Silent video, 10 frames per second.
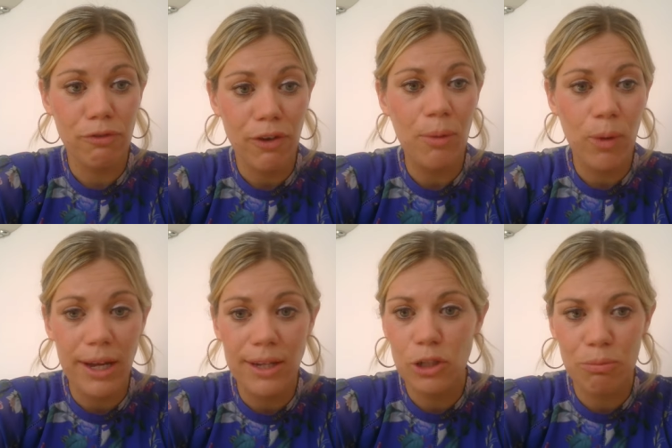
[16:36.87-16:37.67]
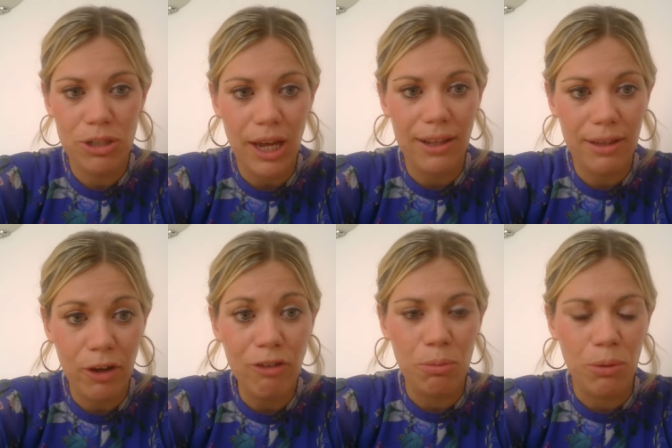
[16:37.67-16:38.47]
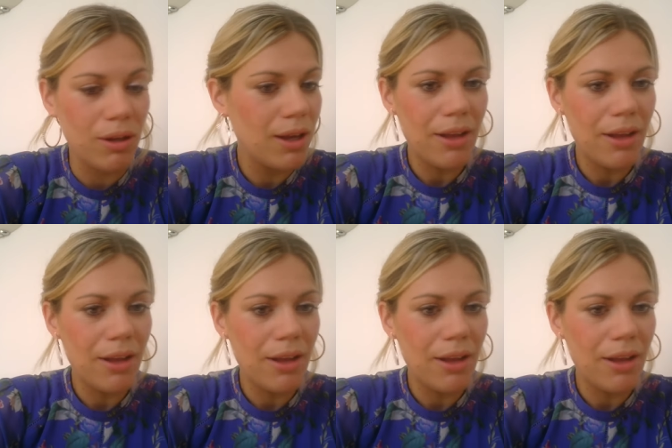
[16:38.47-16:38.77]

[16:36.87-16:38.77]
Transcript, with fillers: to find ways to to protect the vulnerable.